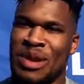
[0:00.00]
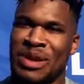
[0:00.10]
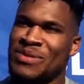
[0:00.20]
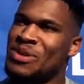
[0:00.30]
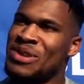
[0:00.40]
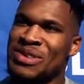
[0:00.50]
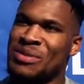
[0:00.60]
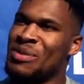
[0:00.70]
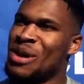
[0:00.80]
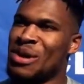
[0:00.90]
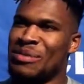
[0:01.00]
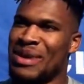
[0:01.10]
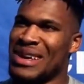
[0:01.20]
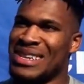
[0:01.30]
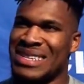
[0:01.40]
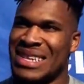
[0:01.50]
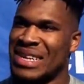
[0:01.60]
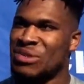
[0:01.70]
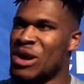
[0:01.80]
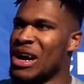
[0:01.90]
Players focus on ball, man.
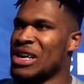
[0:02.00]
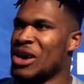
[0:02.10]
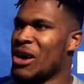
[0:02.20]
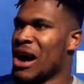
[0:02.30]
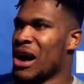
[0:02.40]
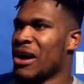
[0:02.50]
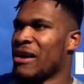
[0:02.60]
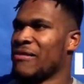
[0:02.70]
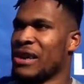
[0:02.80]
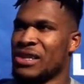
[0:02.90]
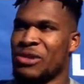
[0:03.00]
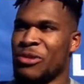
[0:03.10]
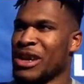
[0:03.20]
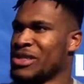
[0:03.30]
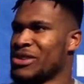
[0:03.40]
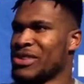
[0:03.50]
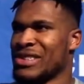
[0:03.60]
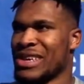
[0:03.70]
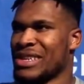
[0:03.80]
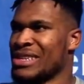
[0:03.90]
That's why y'all hire athletic
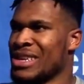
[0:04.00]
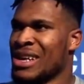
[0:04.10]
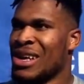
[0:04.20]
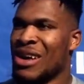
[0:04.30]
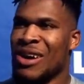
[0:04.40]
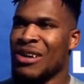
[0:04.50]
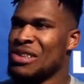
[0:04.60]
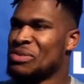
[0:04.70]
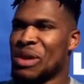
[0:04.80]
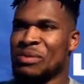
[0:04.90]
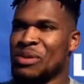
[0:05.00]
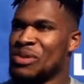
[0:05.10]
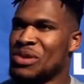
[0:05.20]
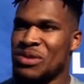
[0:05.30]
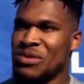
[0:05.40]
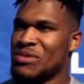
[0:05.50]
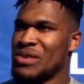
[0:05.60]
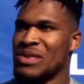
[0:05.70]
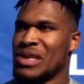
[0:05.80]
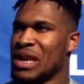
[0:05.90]
directors and all these people to
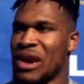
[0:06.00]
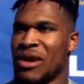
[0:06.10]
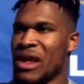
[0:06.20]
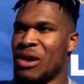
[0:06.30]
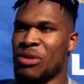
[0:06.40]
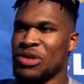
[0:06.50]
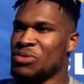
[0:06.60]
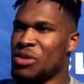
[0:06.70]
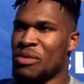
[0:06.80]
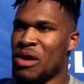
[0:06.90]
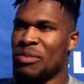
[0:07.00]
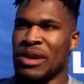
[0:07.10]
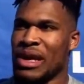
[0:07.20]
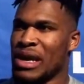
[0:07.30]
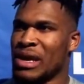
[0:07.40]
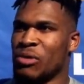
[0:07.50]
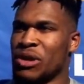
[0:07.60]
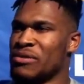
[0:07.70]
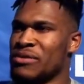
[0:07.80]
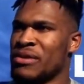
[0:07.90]
take care of that. We just worry about playing and
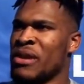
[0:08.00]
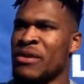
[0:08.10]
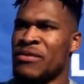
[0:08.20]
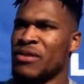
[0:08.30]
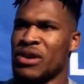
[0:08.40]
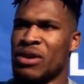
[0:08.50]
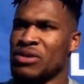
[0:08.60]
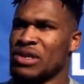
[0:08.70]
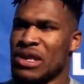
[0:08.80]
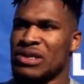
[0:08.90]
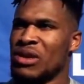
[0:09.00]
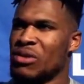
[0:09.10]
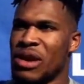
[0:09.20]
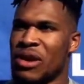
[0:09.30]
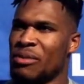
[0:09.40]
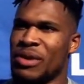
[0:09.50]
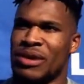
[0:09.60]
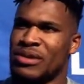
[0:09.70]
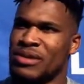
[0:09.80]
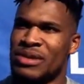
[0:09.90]
winning for the coaches. That's all we care about.